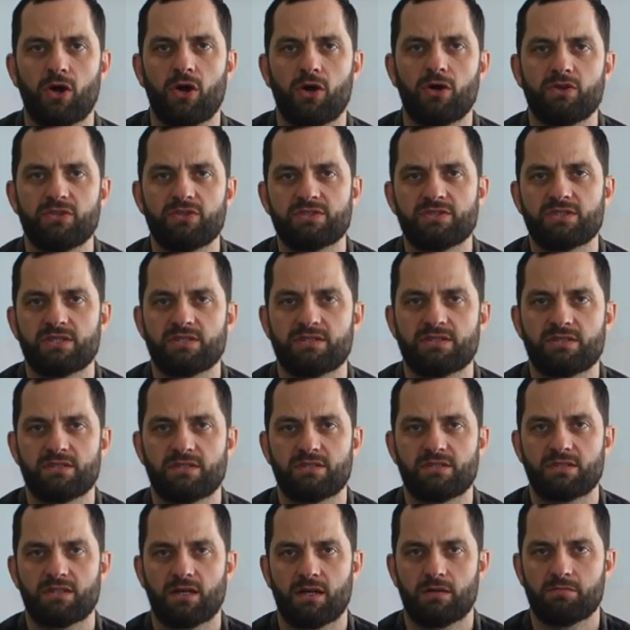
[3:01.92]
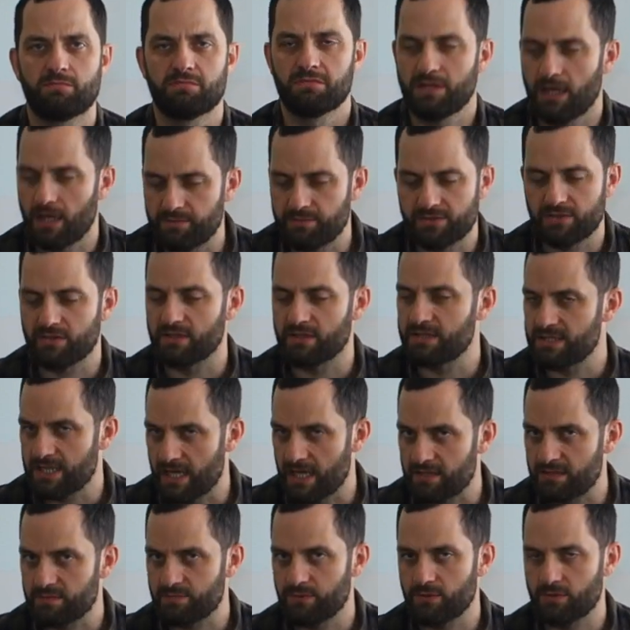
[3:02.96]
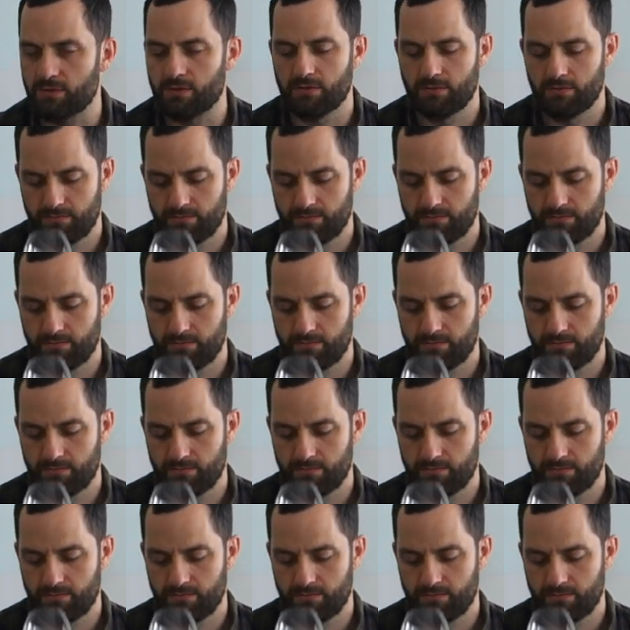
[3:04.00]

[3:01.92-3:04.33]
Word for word: goes, this is um, absolutely textbook.